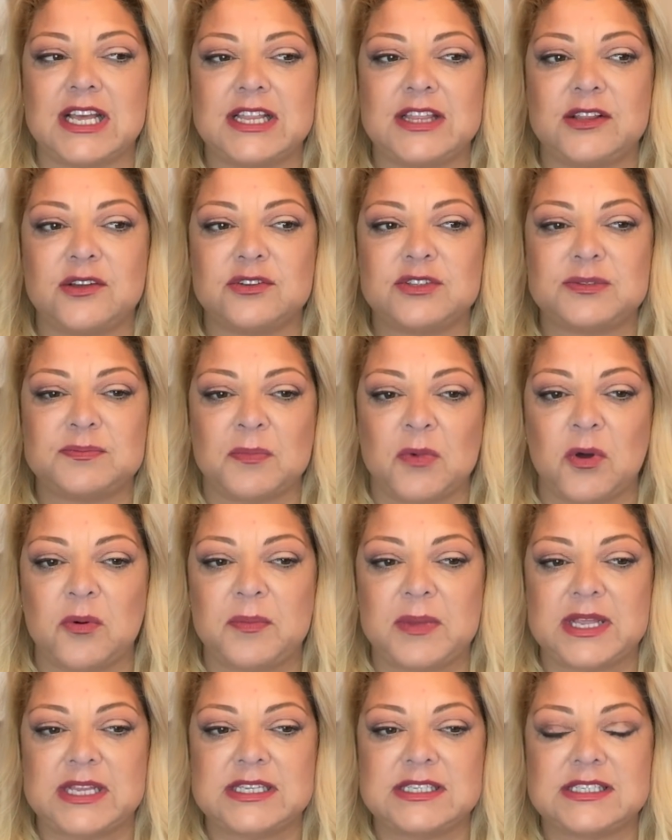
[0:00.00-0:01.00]
in those
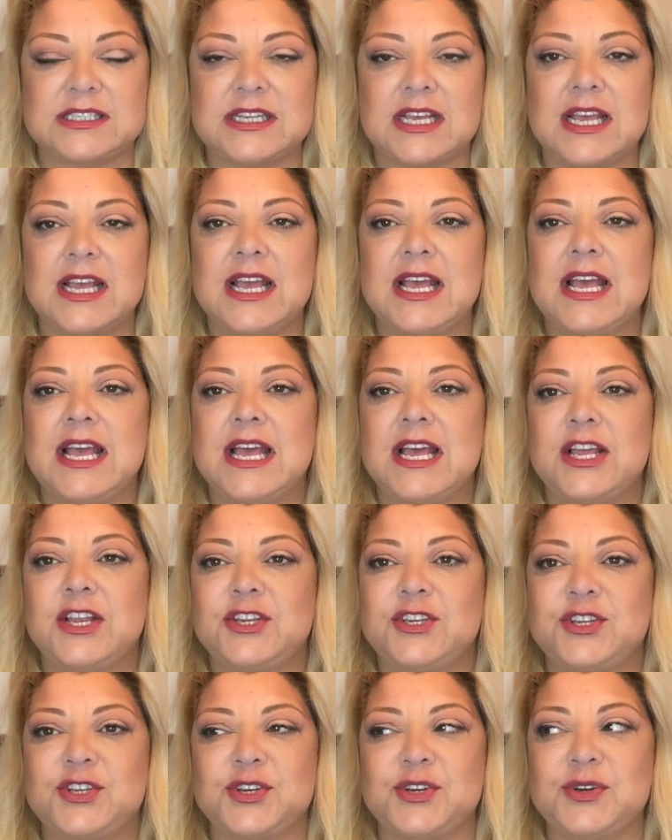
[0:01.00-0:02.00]
moments
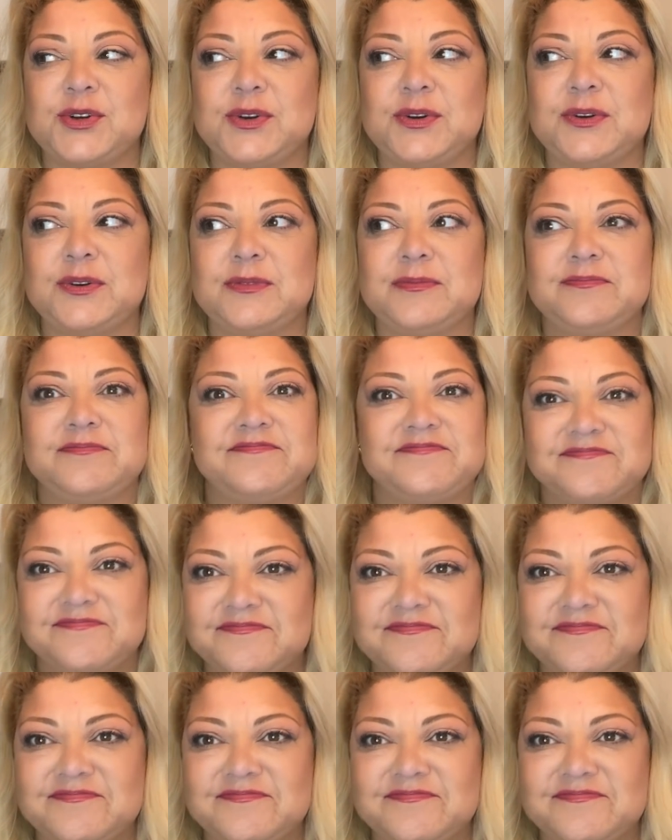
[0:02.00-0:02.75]
to,